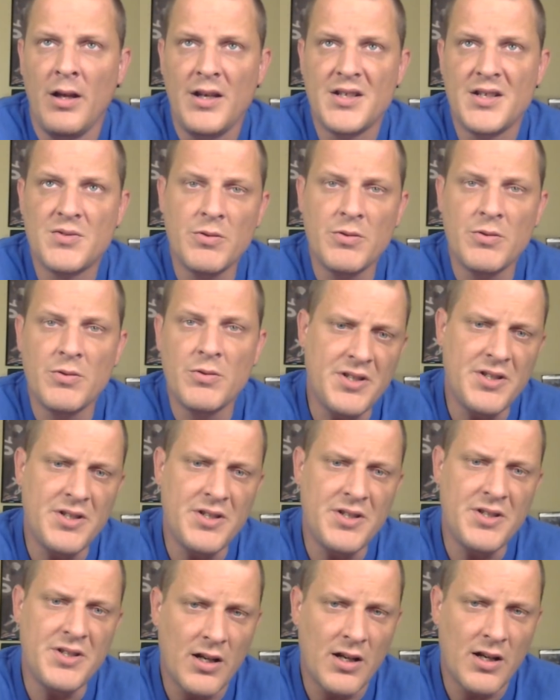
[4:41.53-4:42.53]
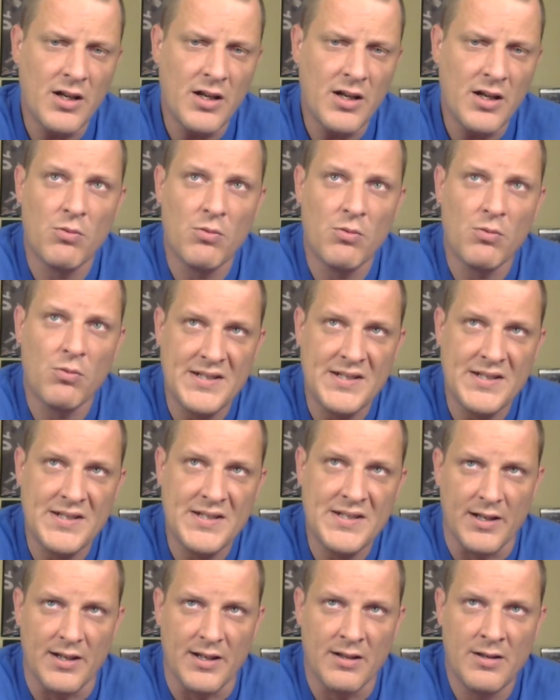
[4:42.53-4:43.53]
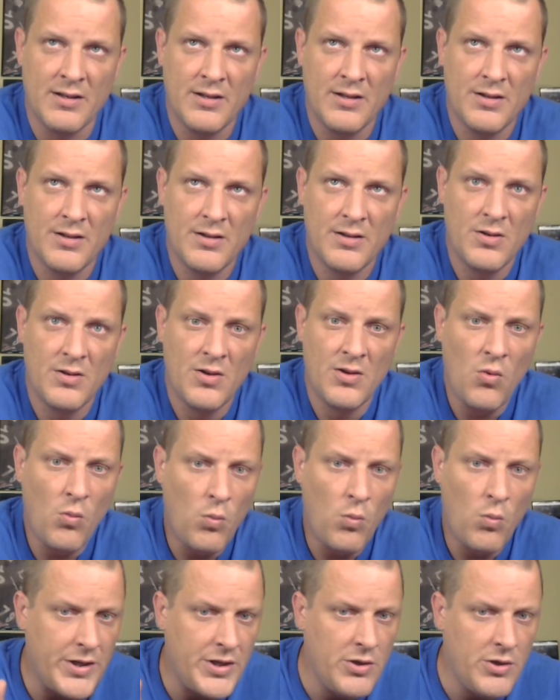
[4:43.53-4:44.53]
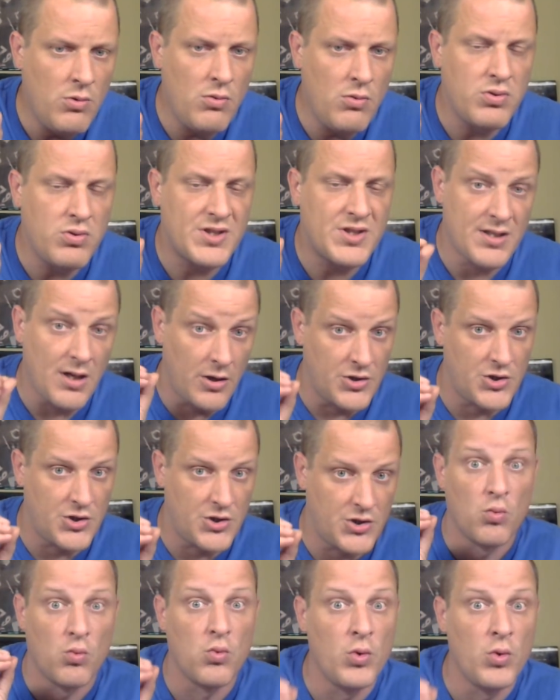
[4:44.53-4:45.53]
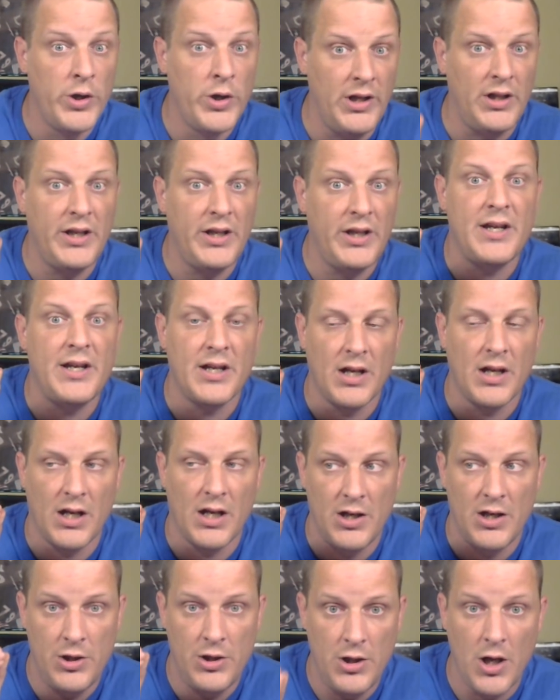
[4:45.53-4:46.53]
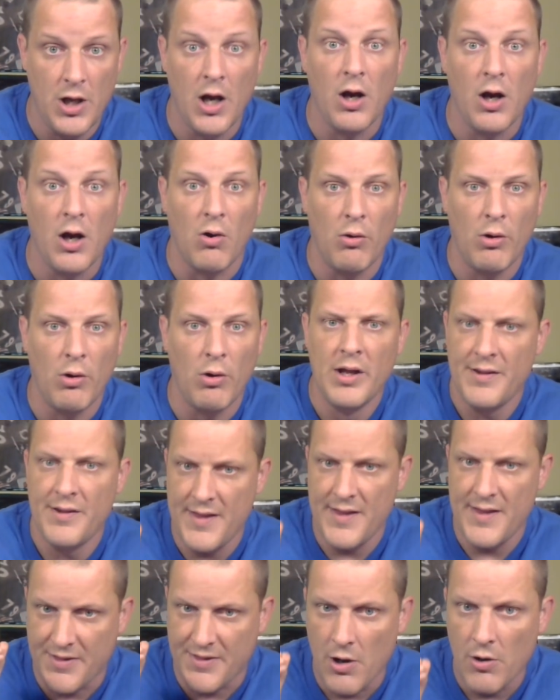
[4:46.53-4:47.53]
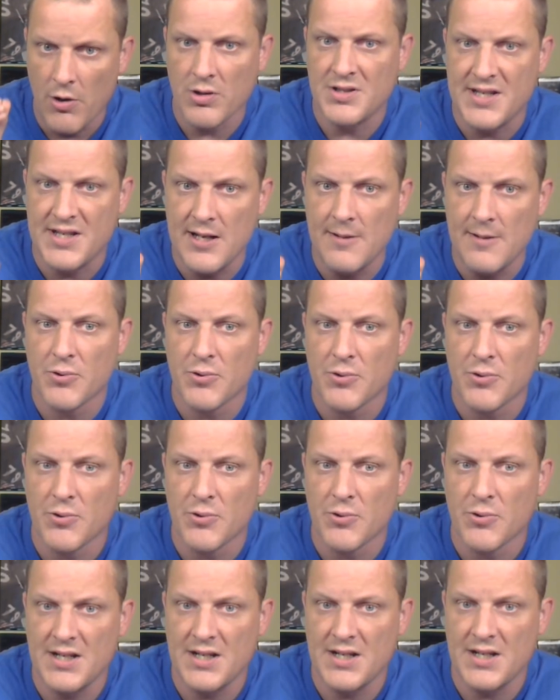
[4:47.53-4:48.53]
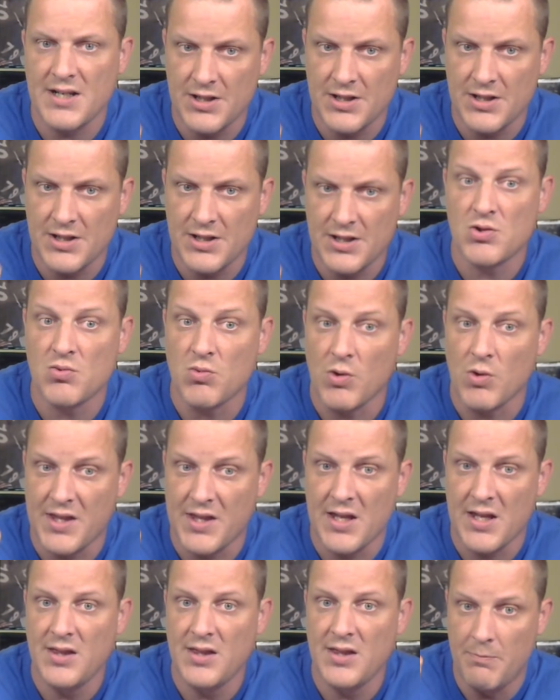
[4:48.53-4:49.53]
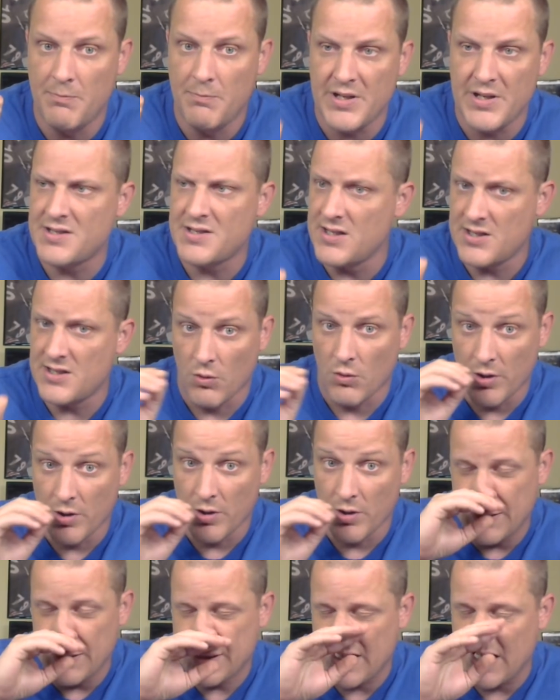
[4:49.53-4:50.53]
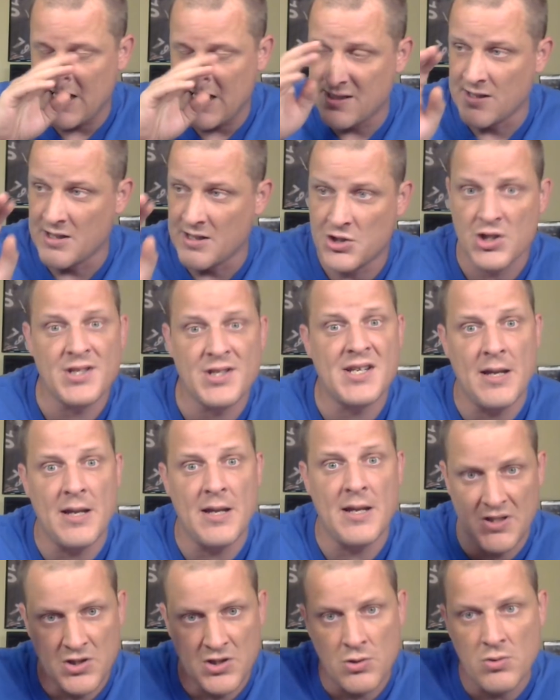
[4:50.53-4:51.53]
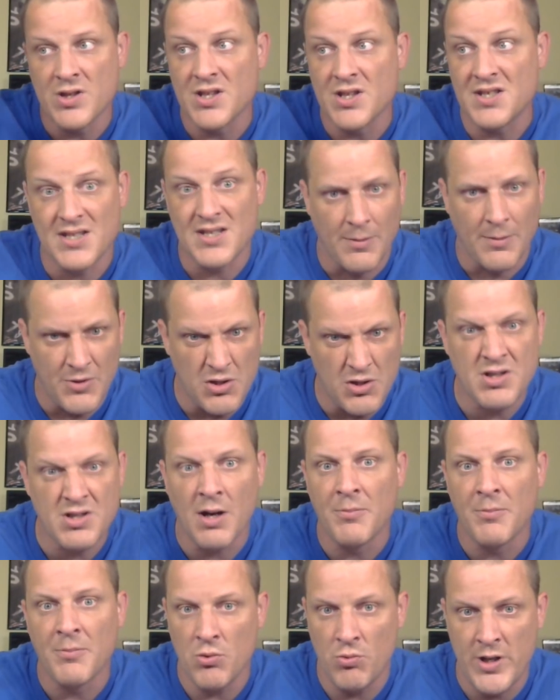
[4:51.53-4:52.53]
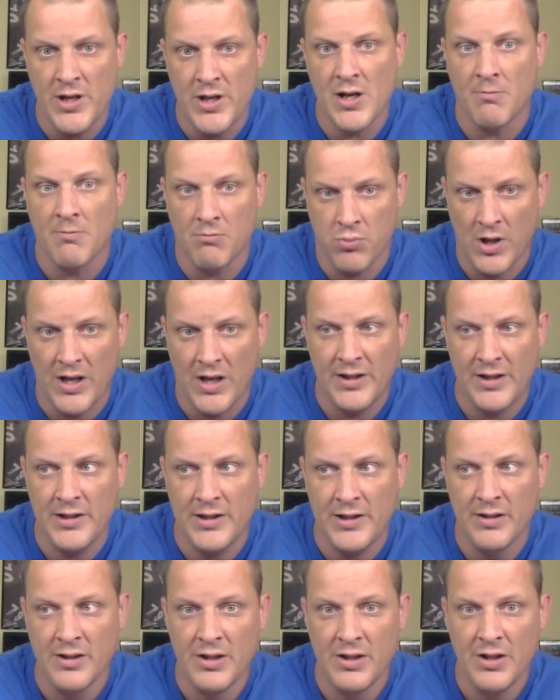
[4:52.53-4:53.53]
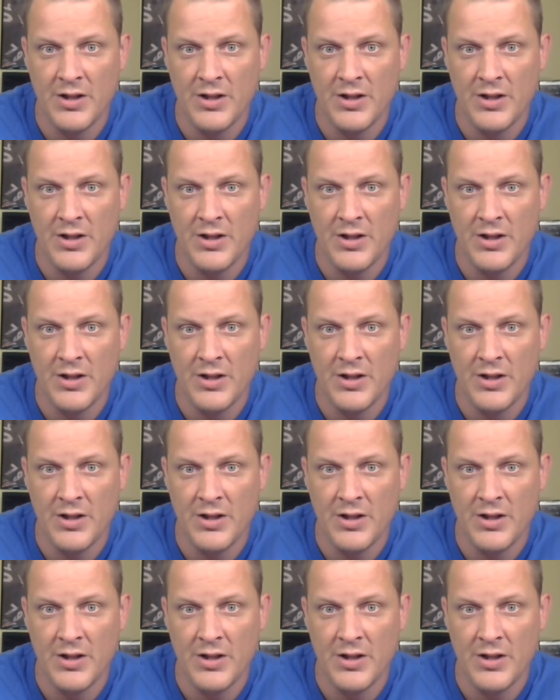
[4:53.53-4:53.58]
is when you start talking about wrestling, when you start to really know that there are deeper-seated issues within the business, or in this case, let's just keep it to the W W E umbrella,